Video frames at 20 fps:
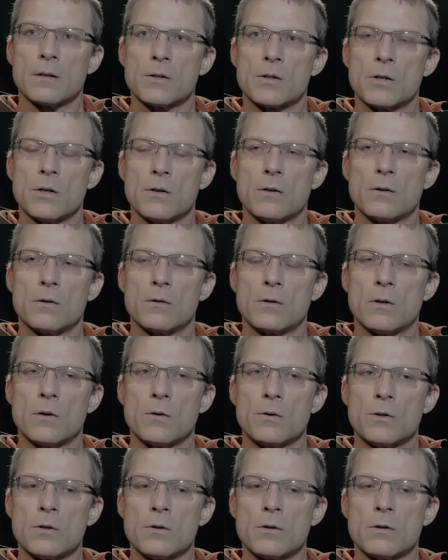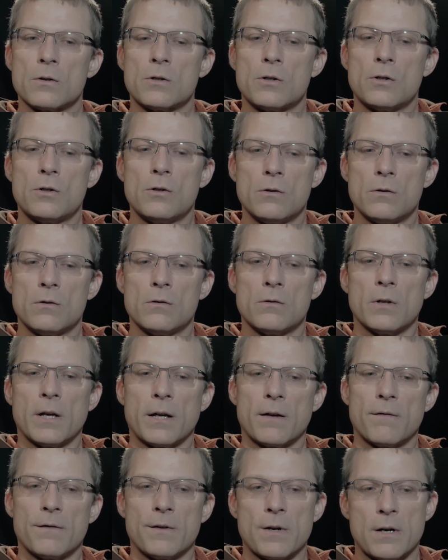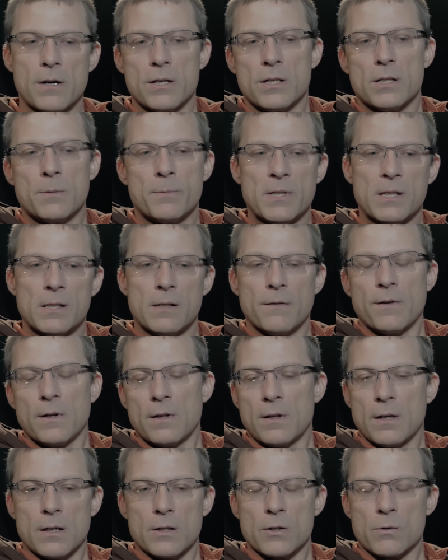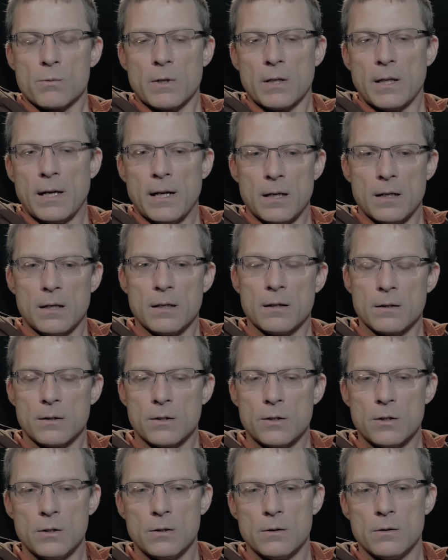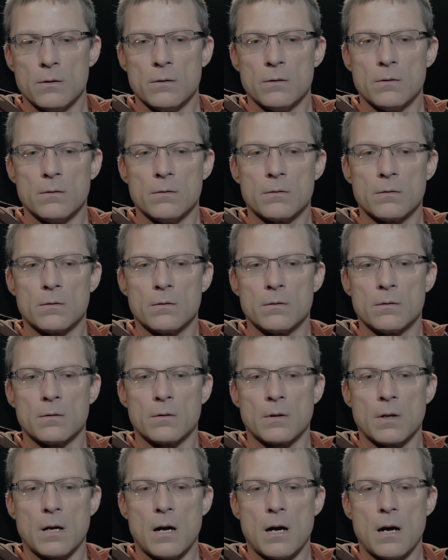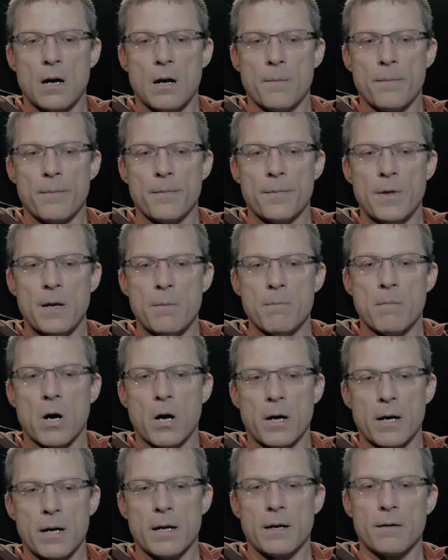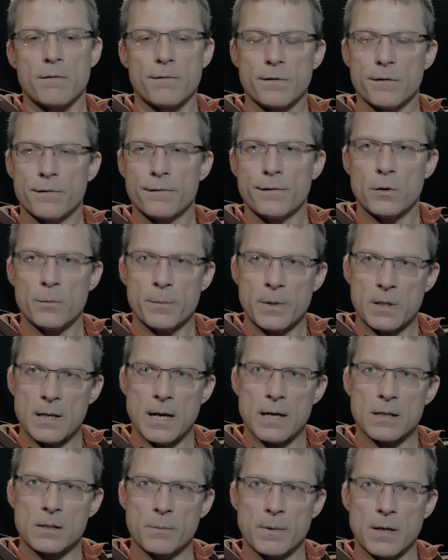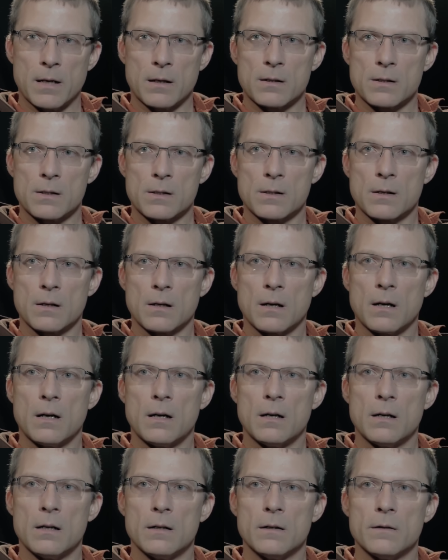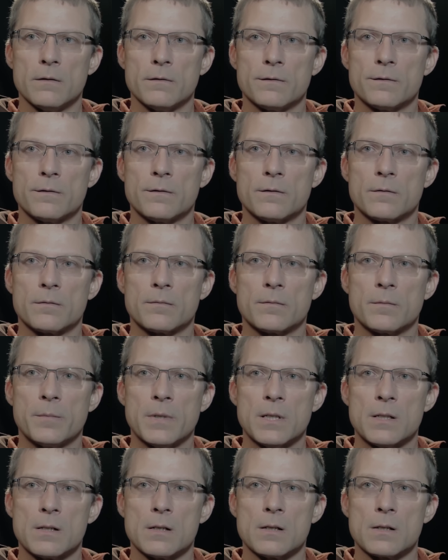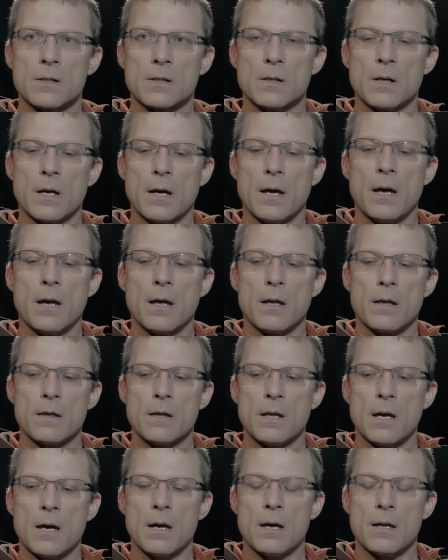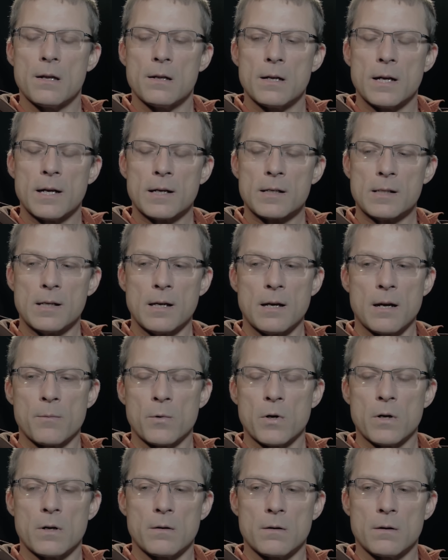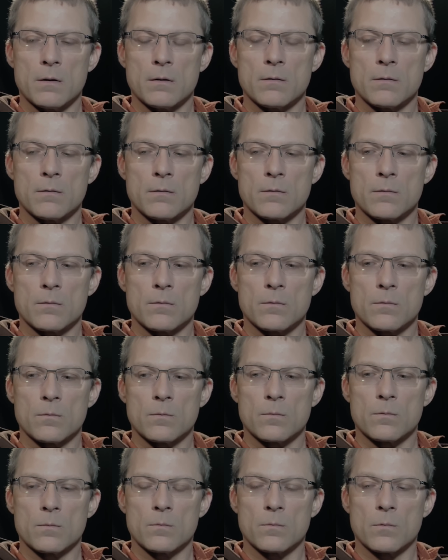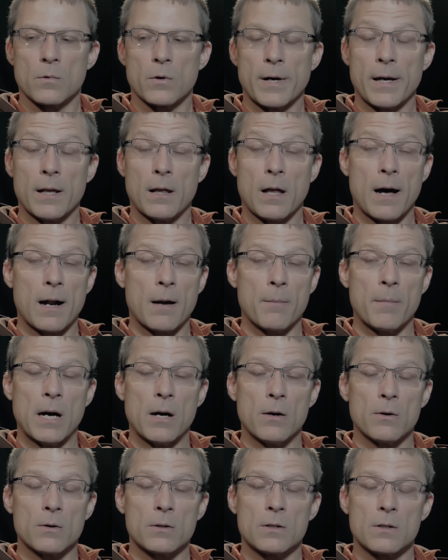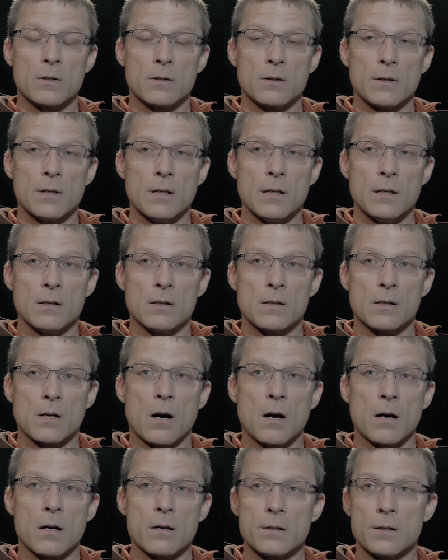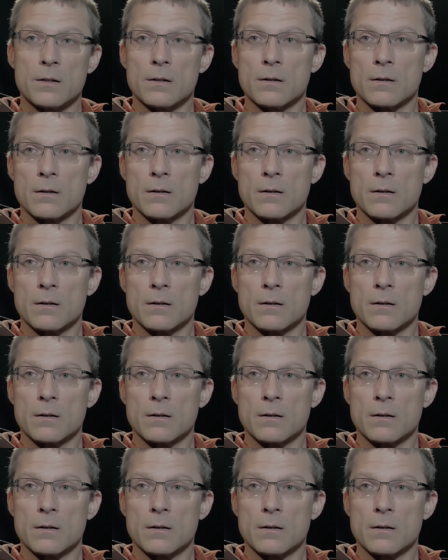So those are two very specific things relating to the marketing and fulfillment aspects of business. Then the next thing I'm going to worry a lot about is art.